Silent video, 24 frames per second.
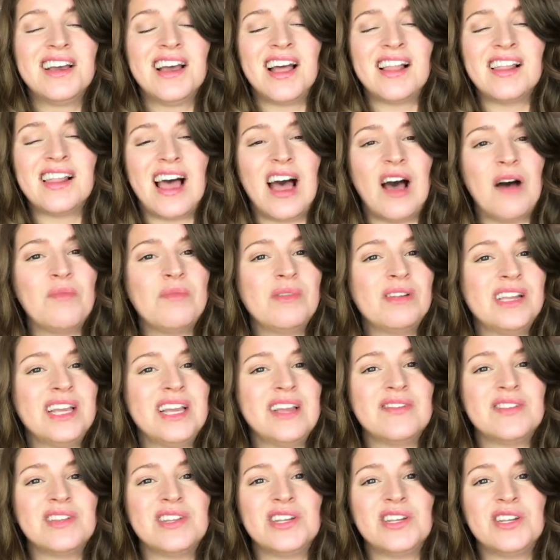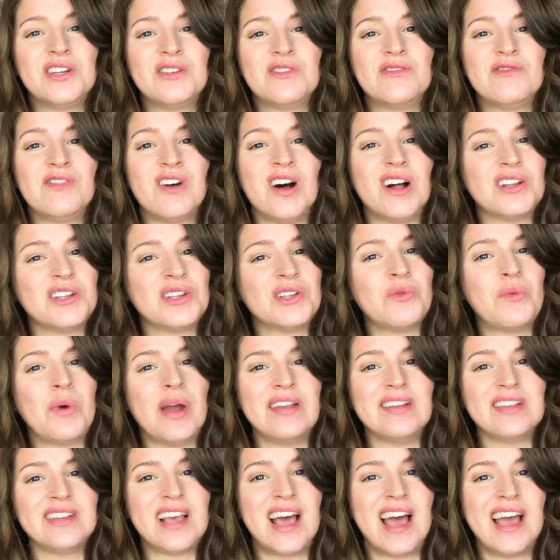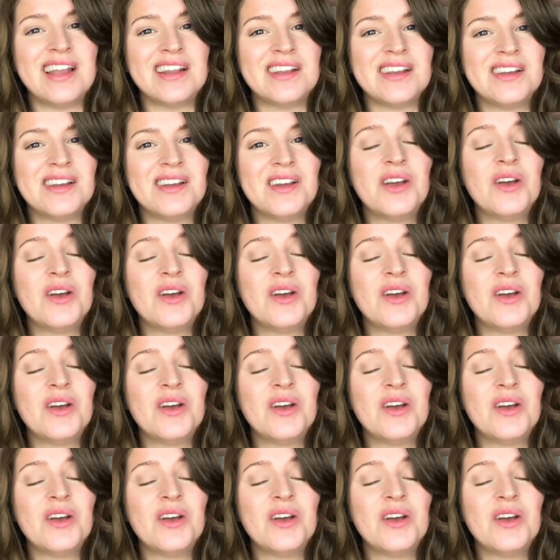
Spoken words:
allow beliefs to fall to the wayside.